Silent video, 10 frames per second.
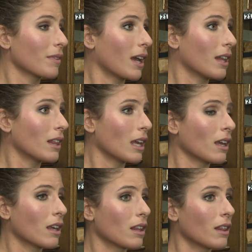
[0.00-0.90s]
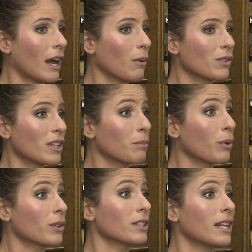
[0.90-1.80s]
I think that was an
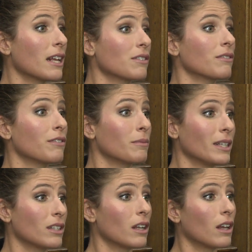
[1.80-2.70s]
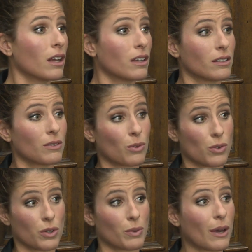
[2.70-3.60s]
important lesson for me to learn
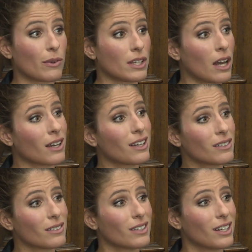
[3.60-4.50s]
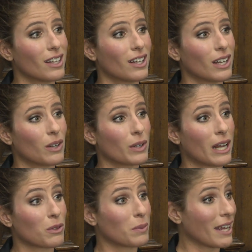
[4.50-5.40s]
also when I was younger, when
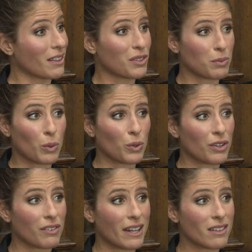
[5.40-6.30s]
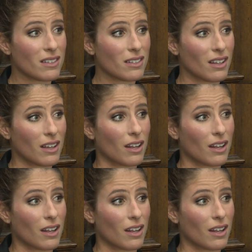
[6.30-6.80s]
I was playing the smaller events